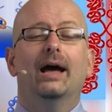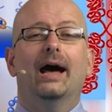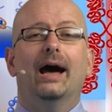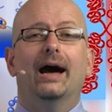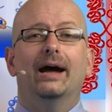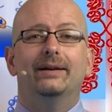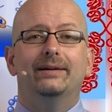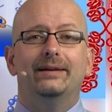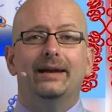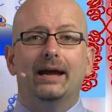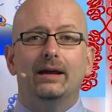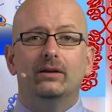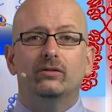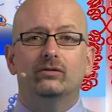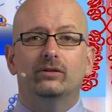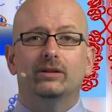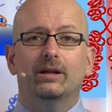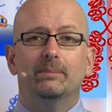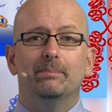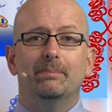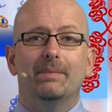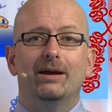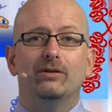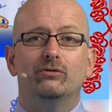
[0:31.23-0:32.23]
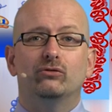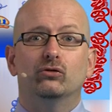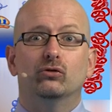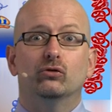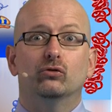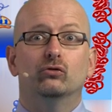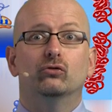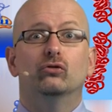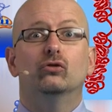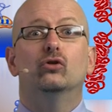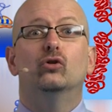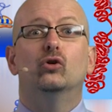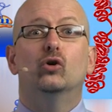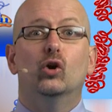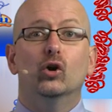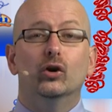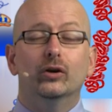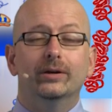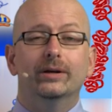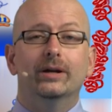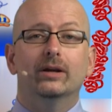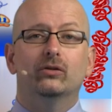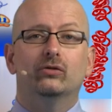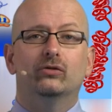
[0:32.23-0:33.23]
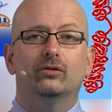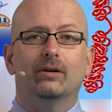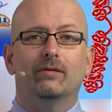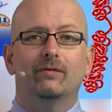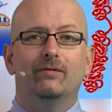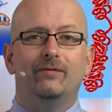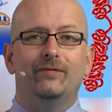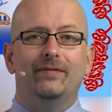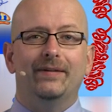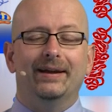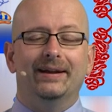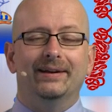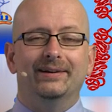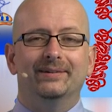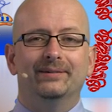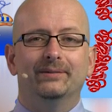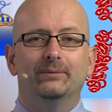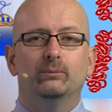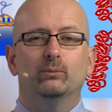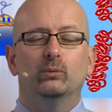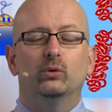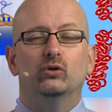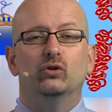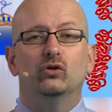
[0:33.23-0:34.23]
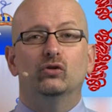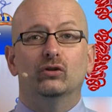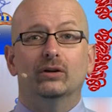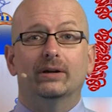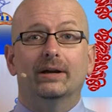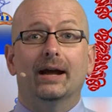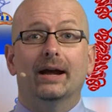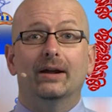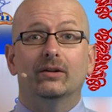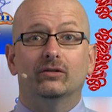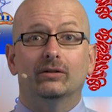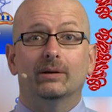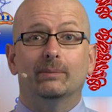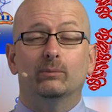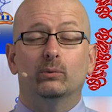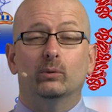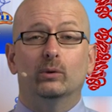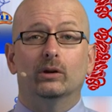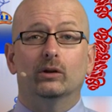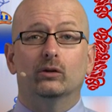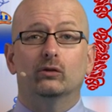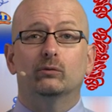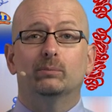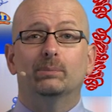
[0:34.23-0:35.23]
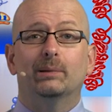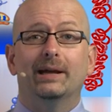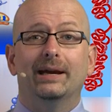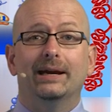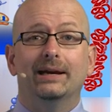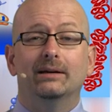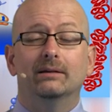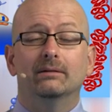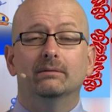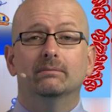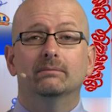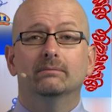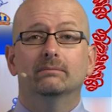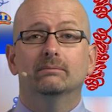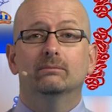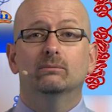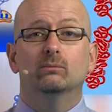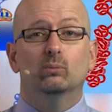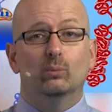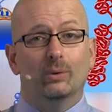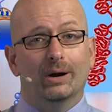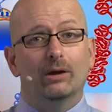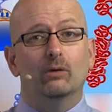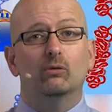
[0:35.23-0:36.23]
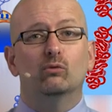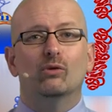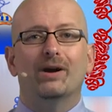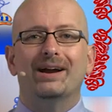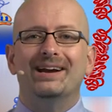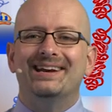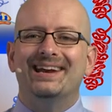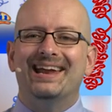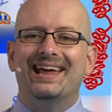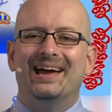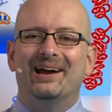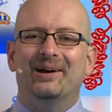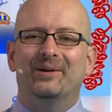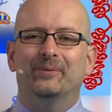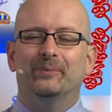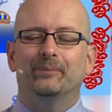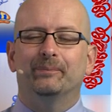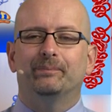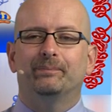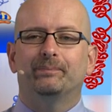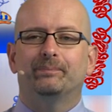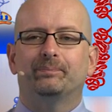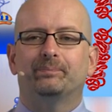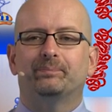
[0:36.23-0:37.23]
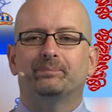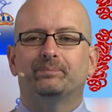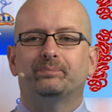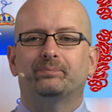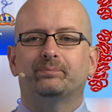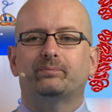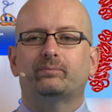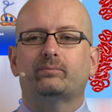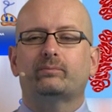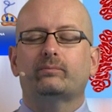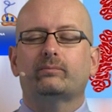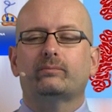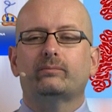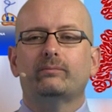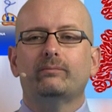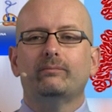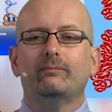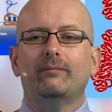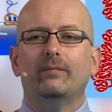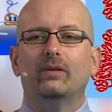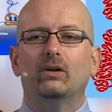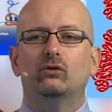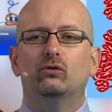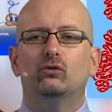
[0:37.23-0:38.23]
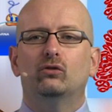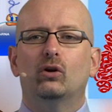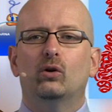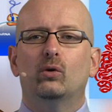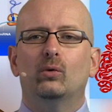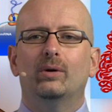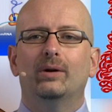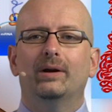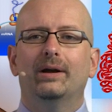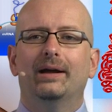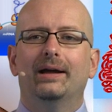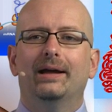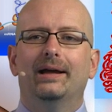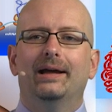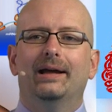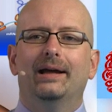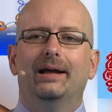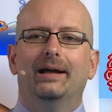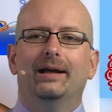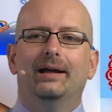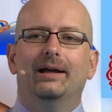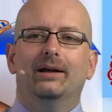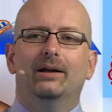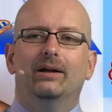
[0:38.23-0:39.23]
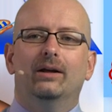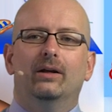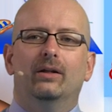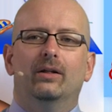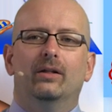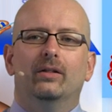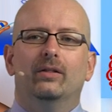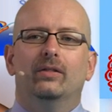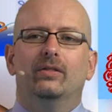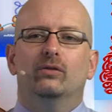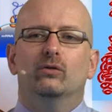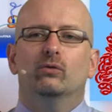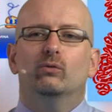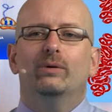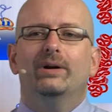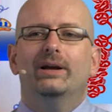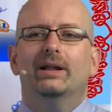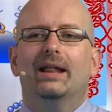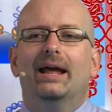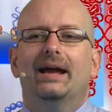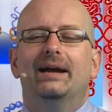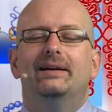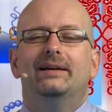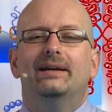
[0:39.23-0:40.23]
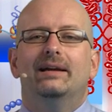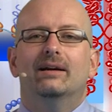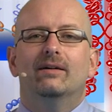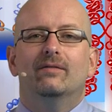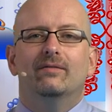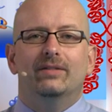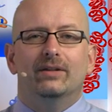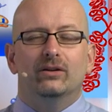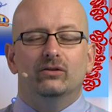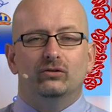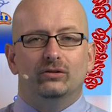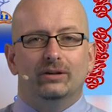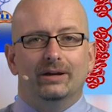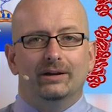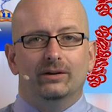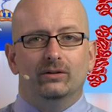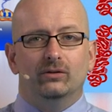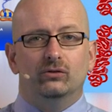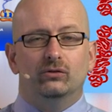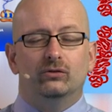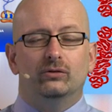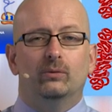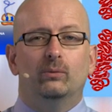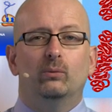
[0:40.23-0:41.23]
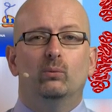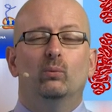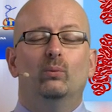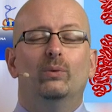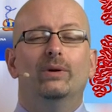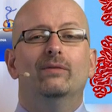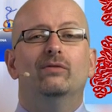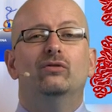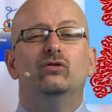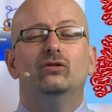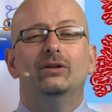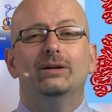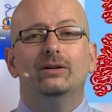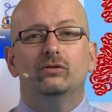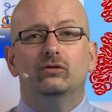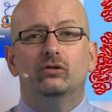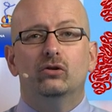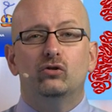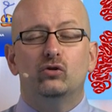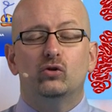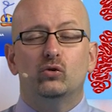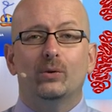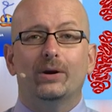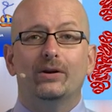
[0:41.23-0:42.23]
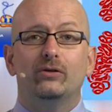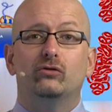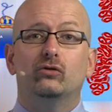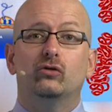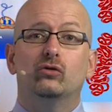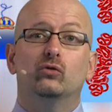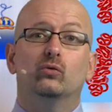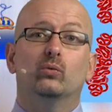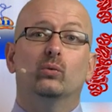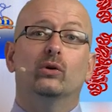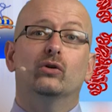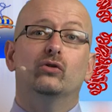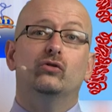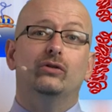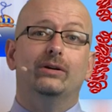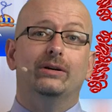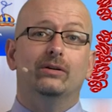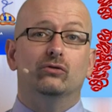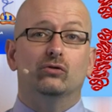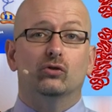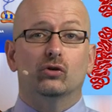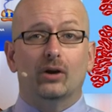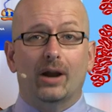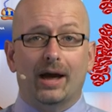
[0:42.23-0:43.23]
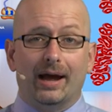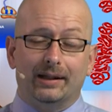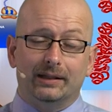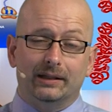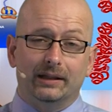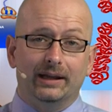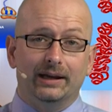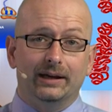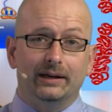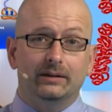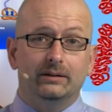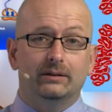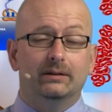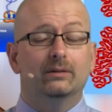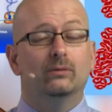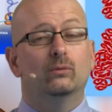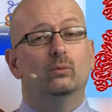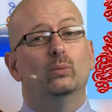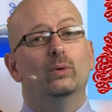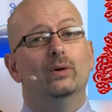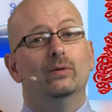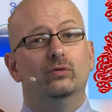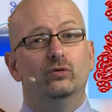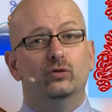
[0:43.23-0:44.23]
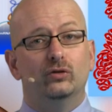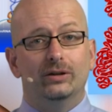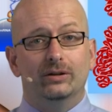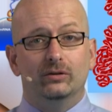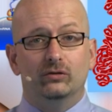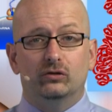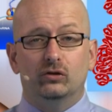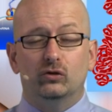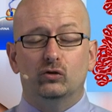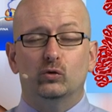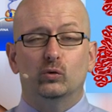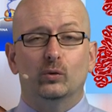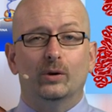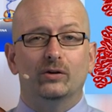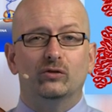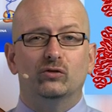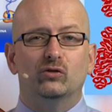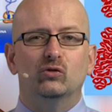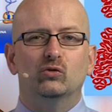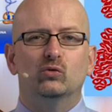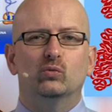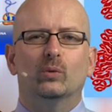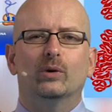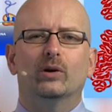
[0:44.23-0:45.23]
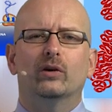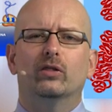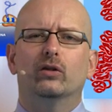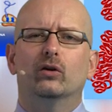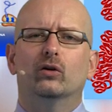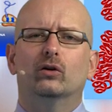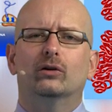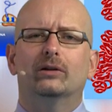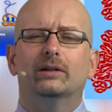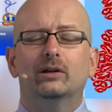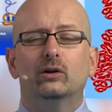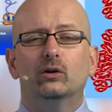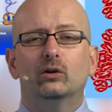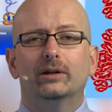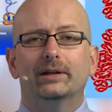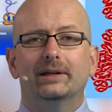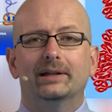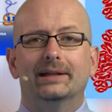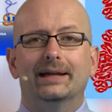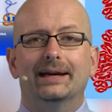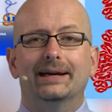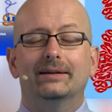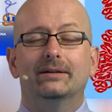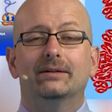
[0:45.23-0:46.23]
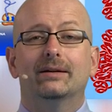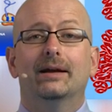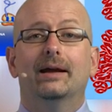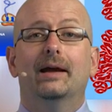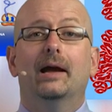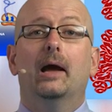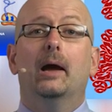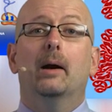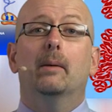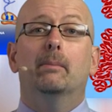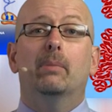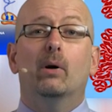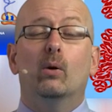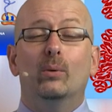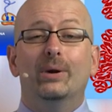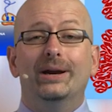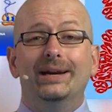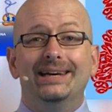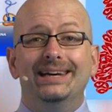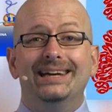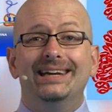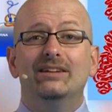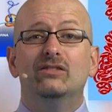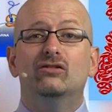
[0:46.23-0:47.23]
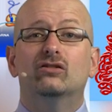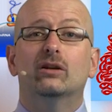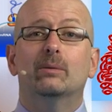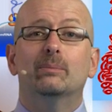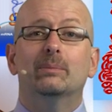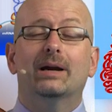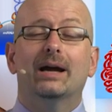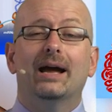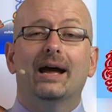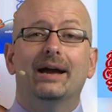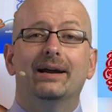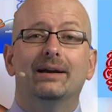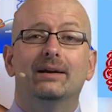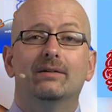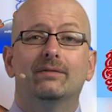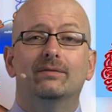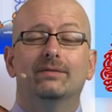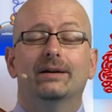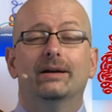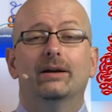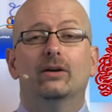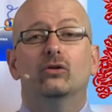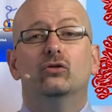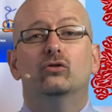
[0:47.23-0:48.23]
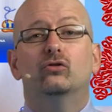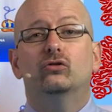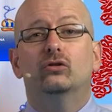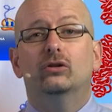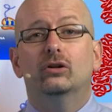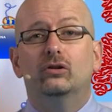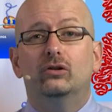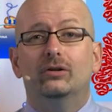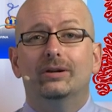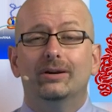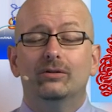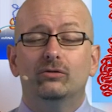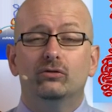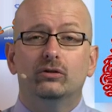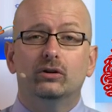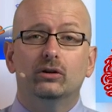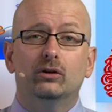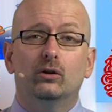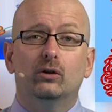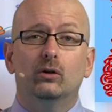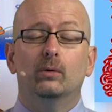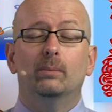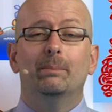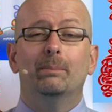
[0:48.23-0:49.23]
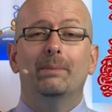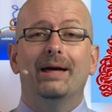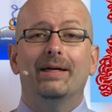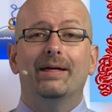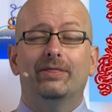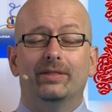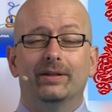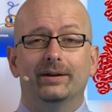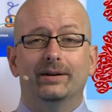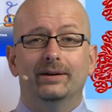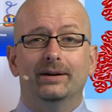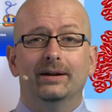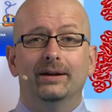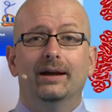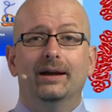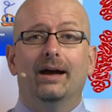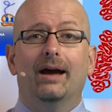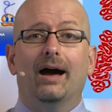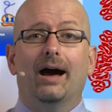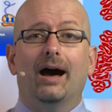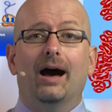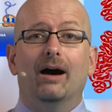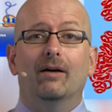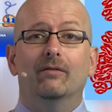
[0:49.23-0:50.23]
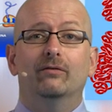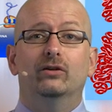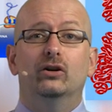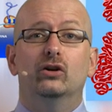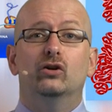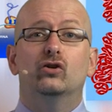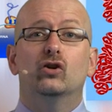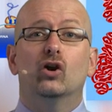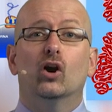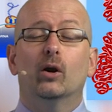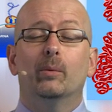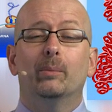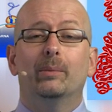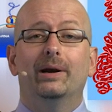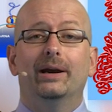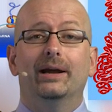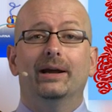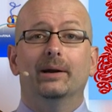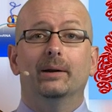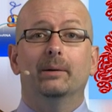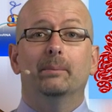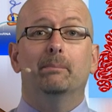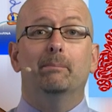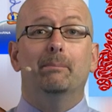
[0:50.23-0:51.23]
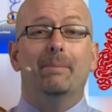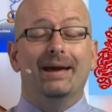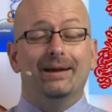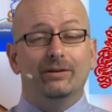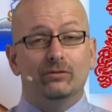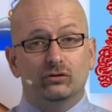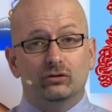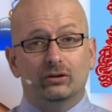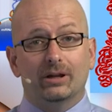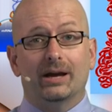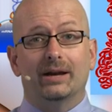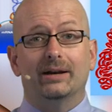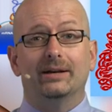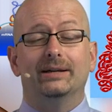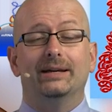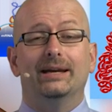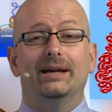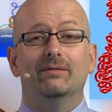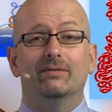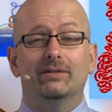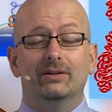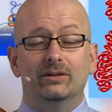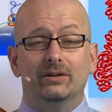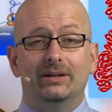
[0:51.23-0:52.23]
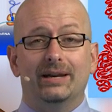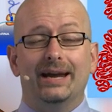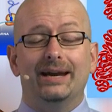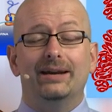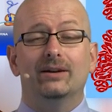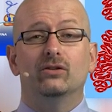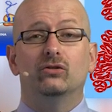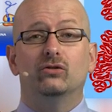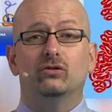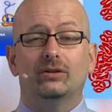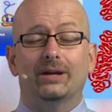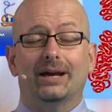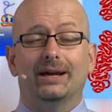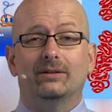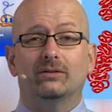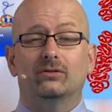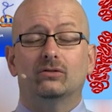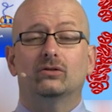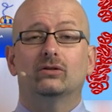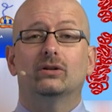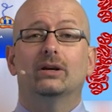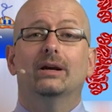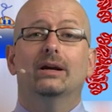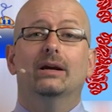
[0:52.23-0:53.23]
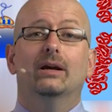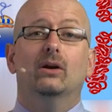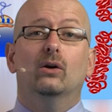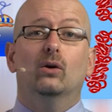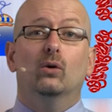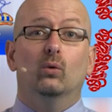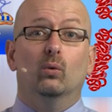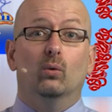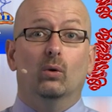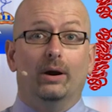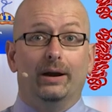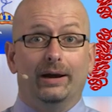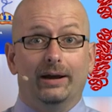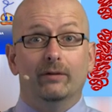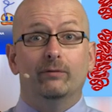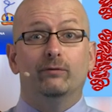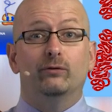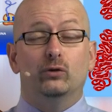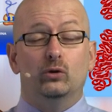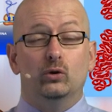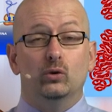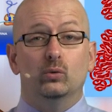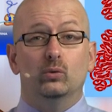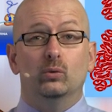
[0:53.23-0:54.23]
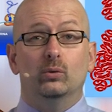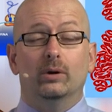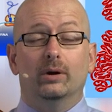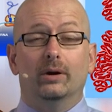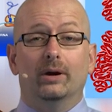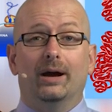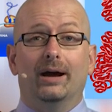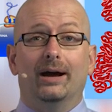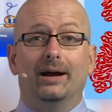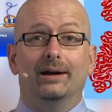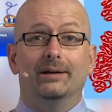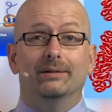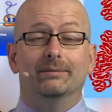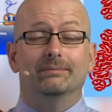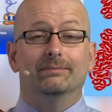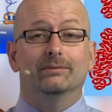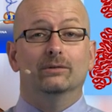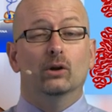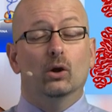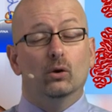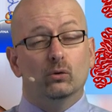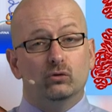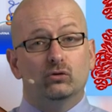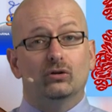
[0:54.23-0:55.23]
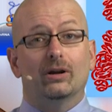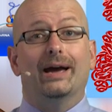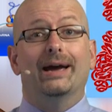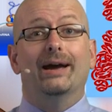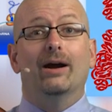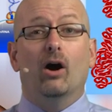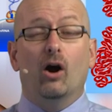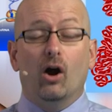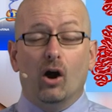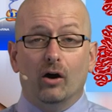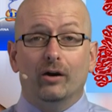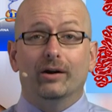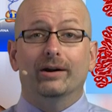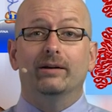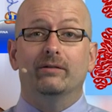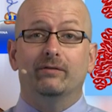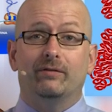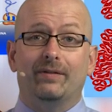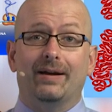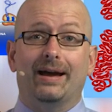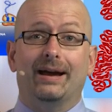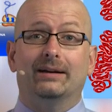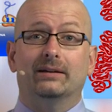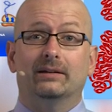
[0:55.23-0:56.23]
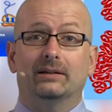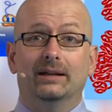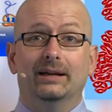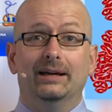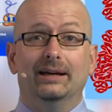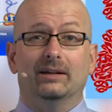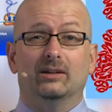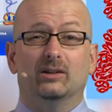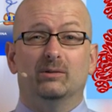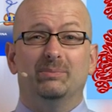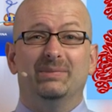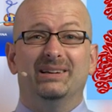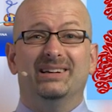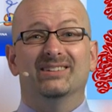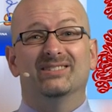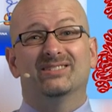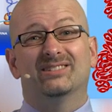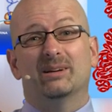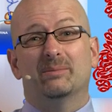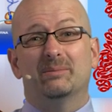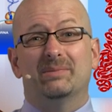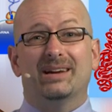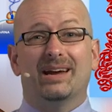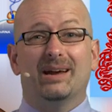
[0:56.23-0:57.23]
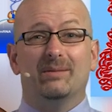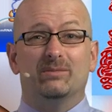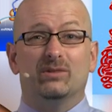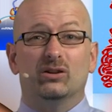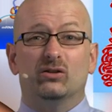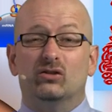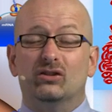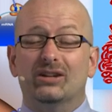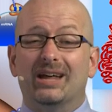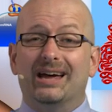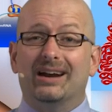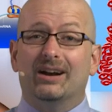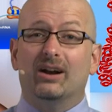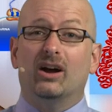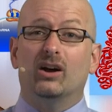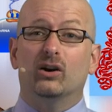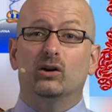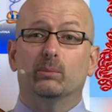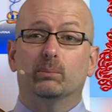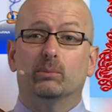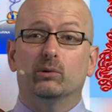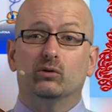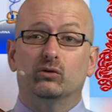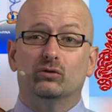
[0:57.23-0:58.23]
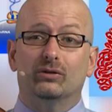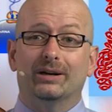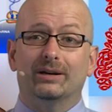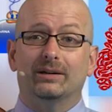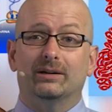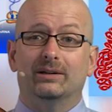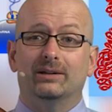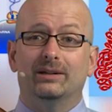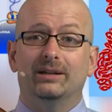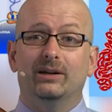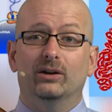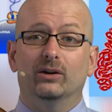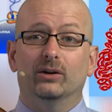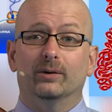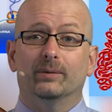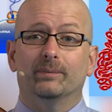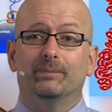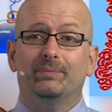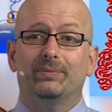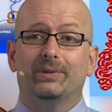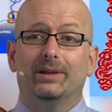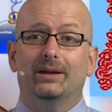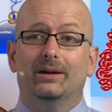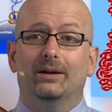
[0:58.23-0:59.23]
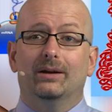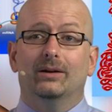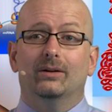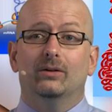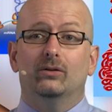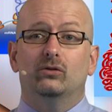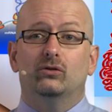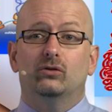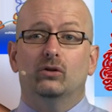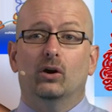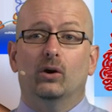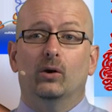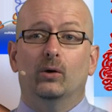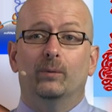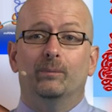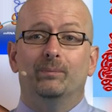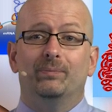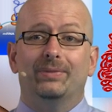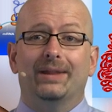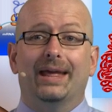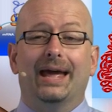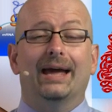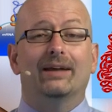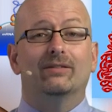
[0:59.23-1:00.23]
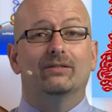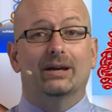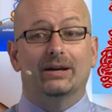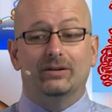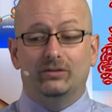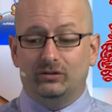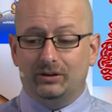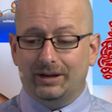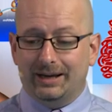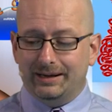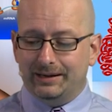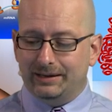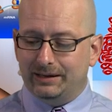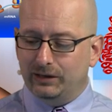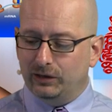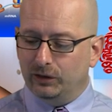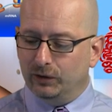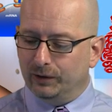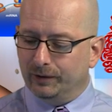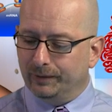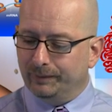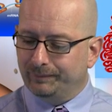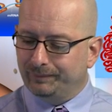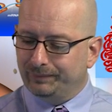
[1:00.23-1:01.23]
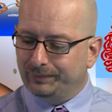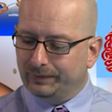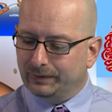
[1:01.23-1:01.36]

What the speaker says: a test that measures goodness of fit, which is a concept we'll explain, well, right now. So the real idea of this is we've seen situations where genes are not linked. We've seen situations where they're clearly linked, but we need some kind of statistical method of determining, based on given data sets, if two loci are in fact linked, because sometimes it's not 100% clear. So, as I say here,